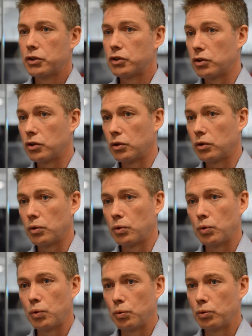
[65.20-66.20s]

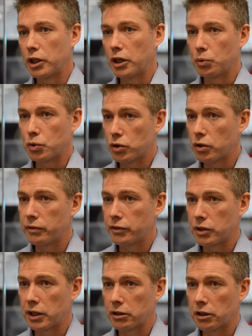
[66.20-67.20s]
to, you know,
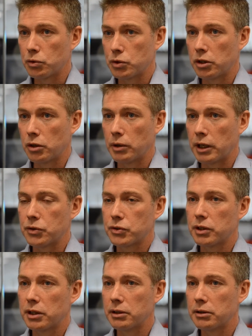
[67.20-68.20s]
servicing those
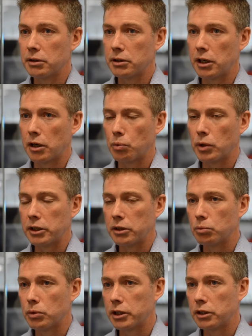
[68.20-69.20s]
units. You know,
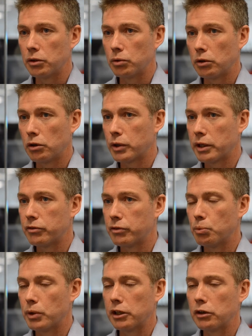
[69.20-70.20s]
when you're
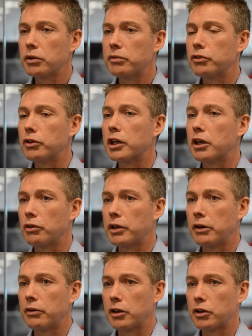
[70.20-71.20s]
looking for a
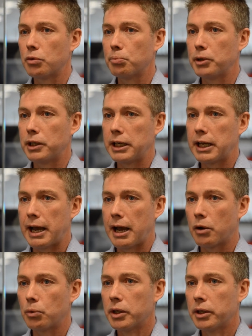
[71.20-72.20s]
career in a company
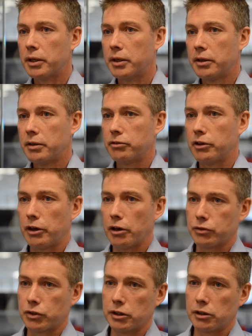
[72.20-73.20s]
now, very
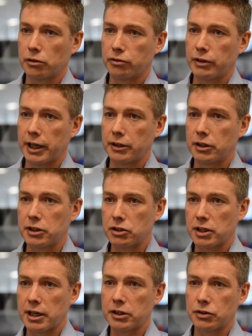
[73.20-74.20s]
often you'll find the
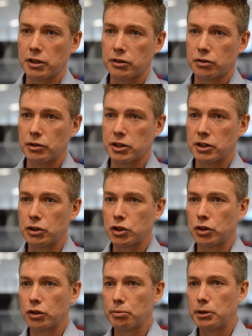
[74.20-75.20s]
design center is in
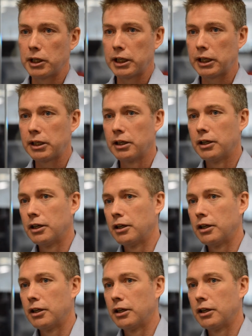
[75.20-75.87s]
Germany,